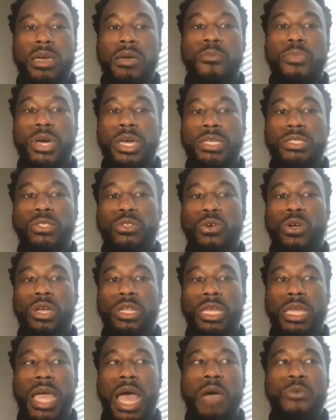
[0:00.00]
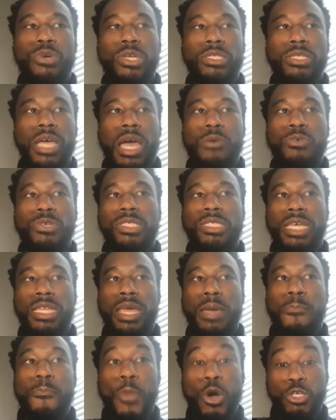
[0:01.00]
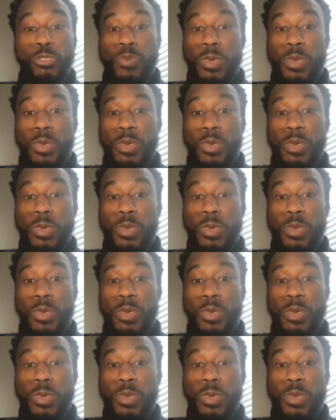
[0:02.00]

But historically, I would say that most